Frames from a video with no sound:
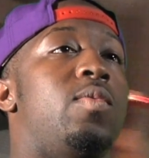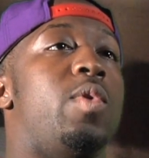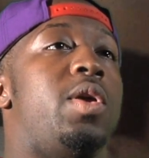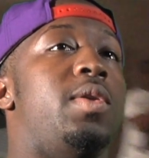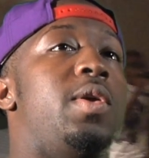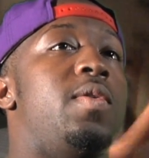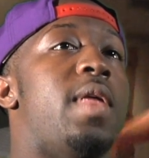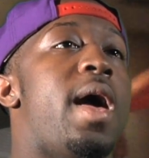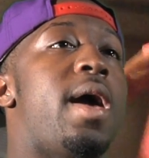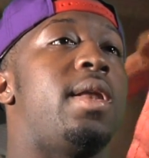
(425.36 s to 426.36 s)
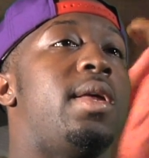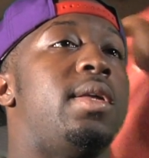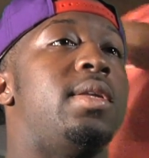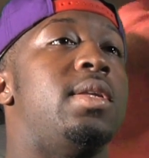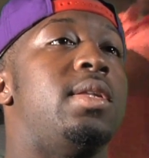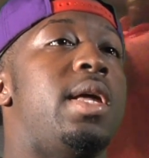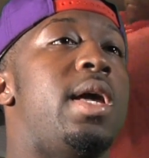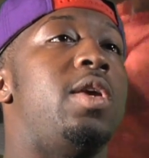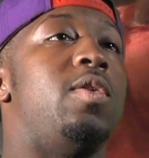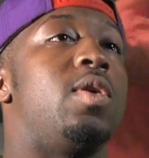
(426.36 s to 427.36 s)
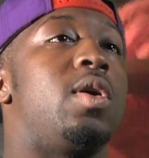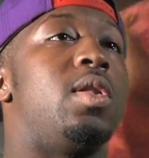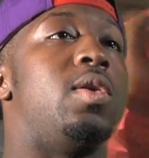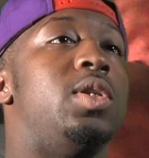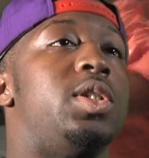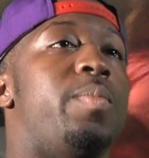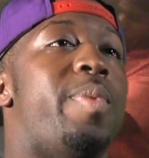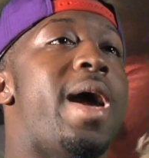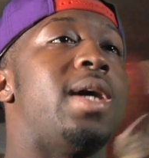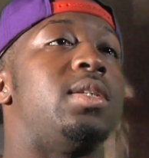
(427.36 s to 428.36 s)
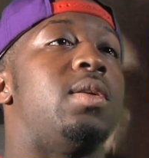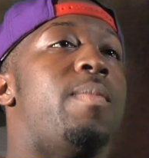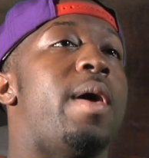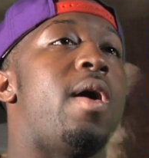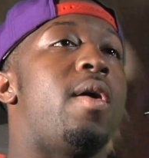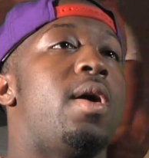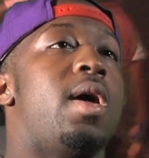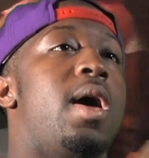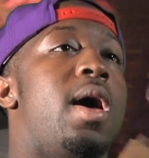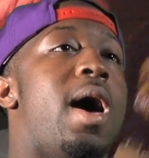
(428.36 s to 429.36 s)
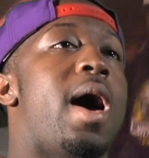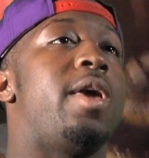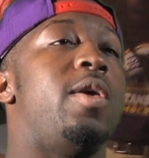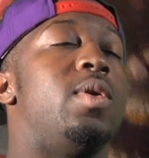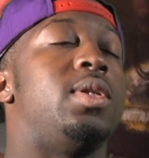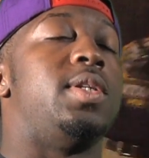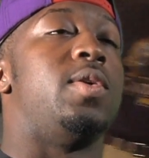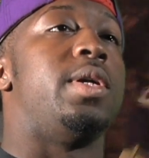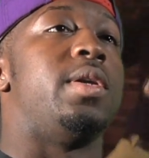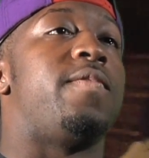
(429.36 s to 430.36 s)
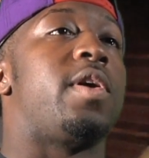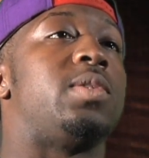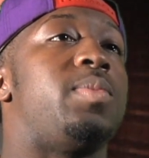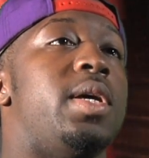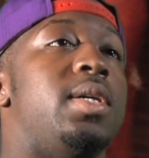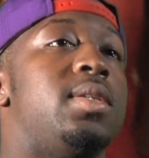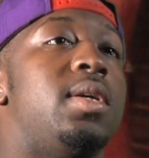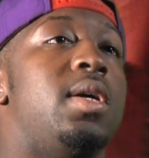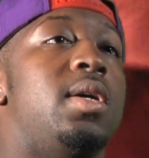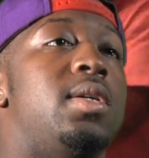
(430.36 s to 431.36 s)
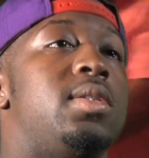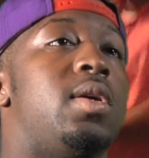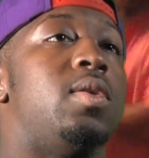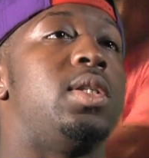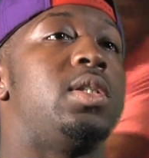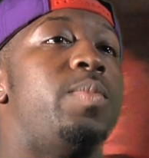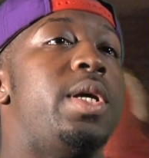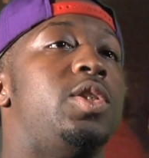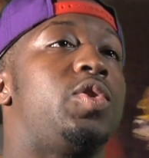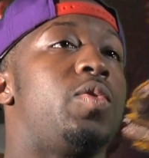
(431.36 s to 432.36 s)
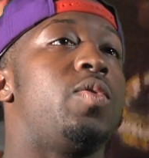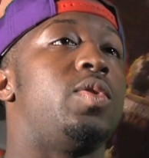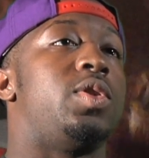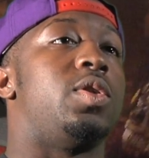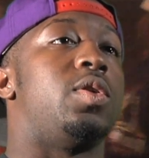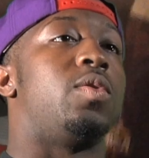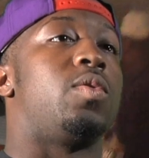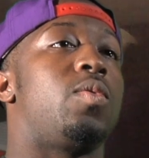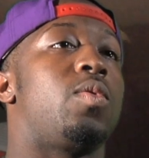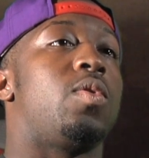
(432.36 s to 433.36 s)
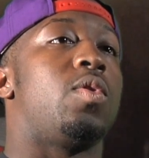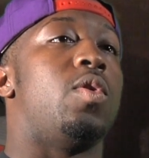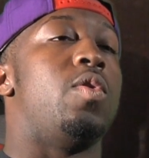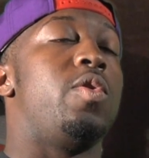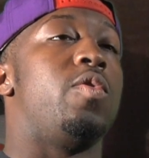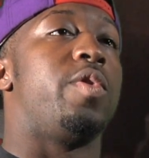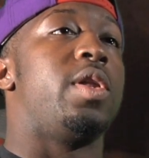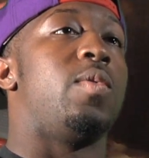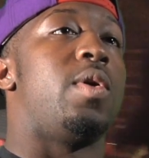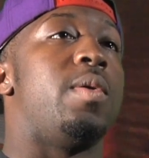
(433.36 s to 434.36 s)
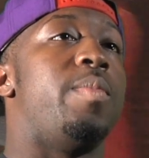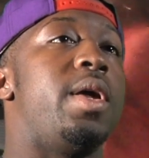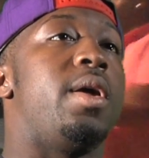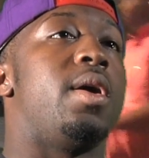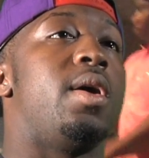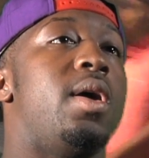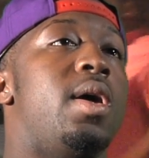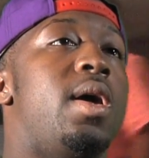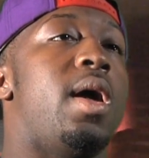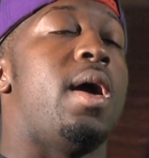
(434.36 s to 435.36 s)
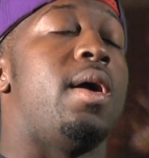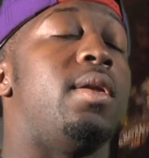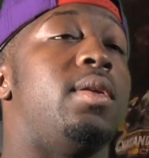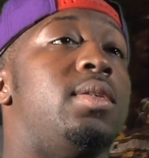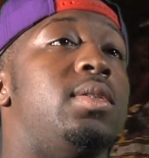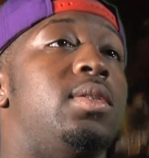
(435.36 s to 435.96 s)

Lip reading: when you do that, then you're gonna lose your passion about how you want to do it in the first place. So just be true to who you really want to be, and